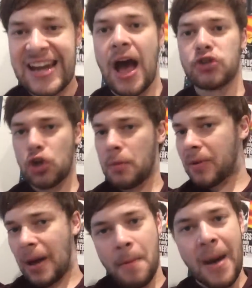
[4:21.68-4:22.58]
hours, you can
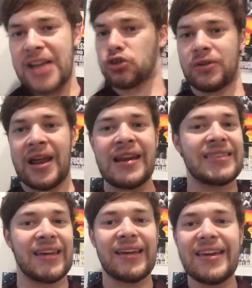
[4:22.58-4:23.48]
become a master at
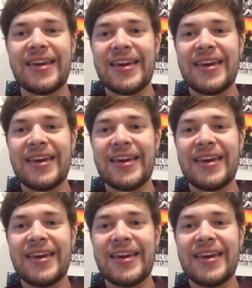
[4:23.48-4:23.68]
anything.